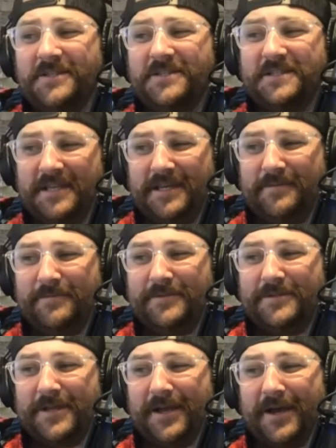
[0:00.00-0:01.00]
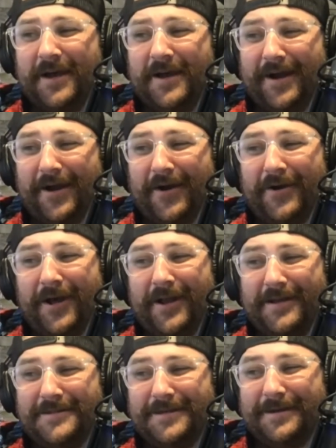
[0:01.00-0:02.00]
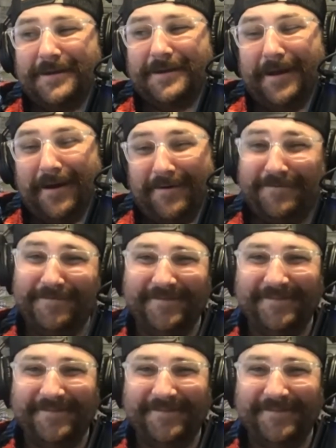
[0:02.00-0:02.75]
seams are not undone enough.